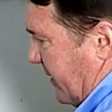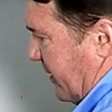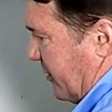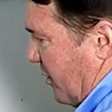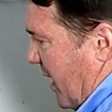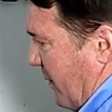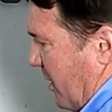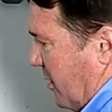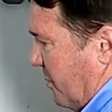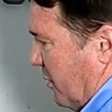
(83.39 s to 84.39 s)
The
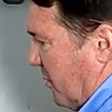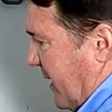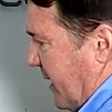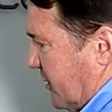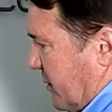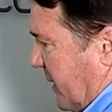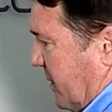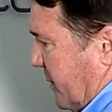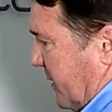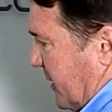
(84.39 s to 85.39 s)
drywall will pull right out, so we're
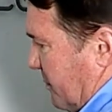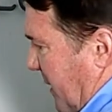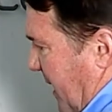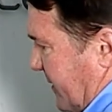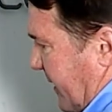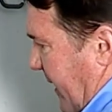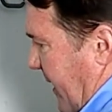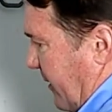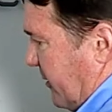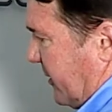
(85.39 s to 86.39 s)
going to put these plastic
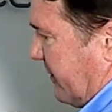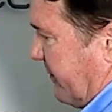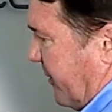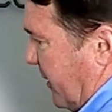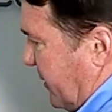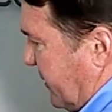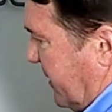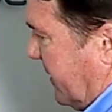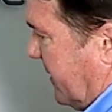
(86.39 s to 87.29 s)
anchors in first.